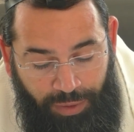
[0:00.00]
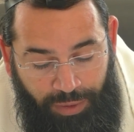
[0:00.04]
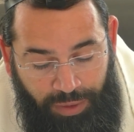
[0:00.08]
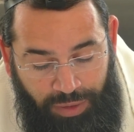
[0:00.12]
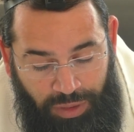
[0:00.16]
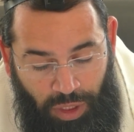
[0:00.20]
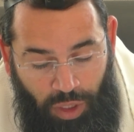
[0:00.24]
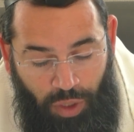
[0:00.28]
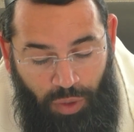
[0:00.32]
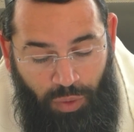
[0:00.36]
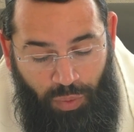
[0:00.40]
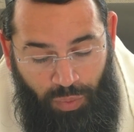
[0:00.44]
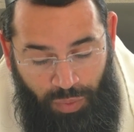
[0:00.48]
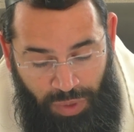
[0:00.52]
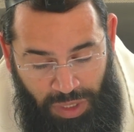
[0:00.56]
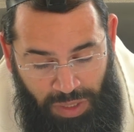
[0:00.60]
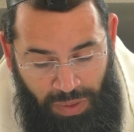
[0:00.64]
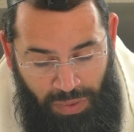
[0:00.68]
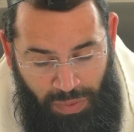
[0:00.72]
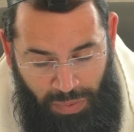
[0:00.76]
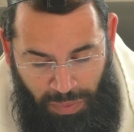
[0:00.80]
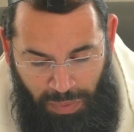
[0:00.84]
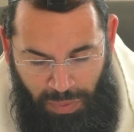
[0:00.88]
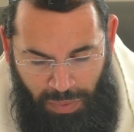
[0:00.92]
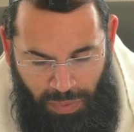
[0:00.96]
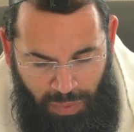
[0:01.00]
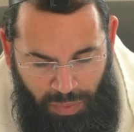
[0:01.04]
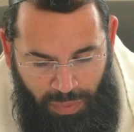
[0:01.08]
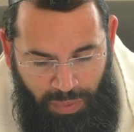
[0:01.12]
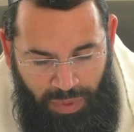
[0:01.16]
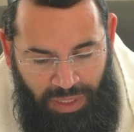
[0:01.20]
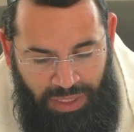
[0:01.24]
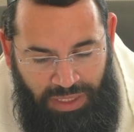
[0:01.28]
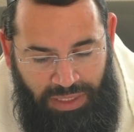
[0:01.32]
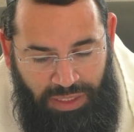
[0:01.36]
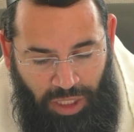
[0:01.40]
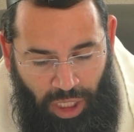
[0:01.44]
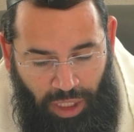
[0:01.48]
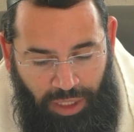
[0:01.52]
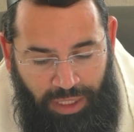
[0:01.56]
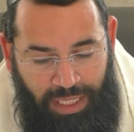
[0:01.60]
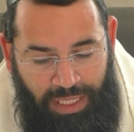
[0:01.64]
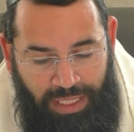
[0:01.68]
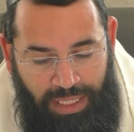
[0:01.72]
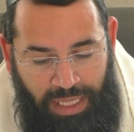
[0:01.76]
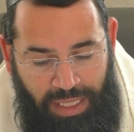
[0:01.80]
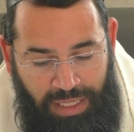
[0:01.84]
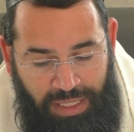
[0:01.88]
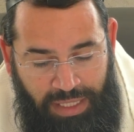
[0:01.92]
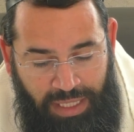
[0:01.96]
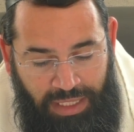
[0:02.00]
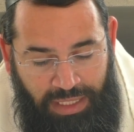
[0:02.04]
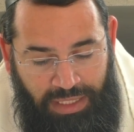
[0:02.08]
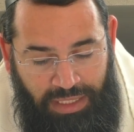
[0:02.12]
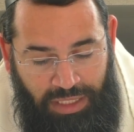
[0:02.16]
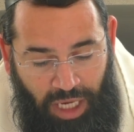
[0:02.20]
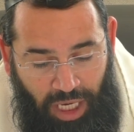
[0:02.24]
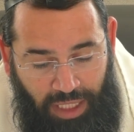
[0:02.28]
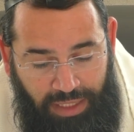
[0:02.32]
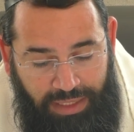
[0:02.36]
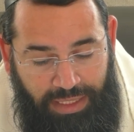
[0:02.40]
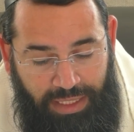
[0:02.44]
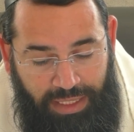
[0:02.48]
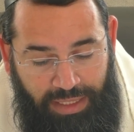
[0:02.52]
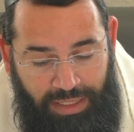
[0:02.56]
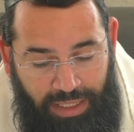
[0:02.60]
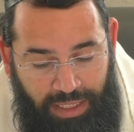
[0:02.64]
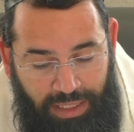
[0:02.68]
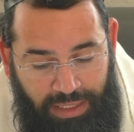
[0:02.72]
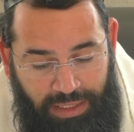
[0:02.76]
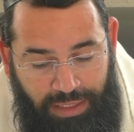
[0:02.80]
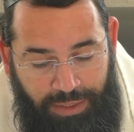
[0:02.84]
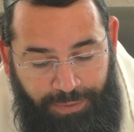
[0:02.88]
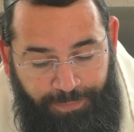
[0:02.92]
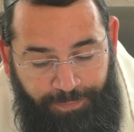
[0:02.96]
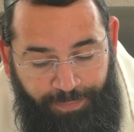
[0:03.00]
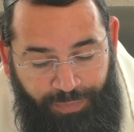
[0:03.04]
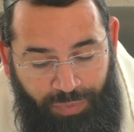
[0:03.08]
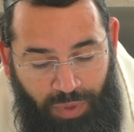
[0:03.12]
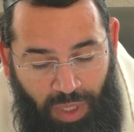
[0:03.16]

So we started discussing this,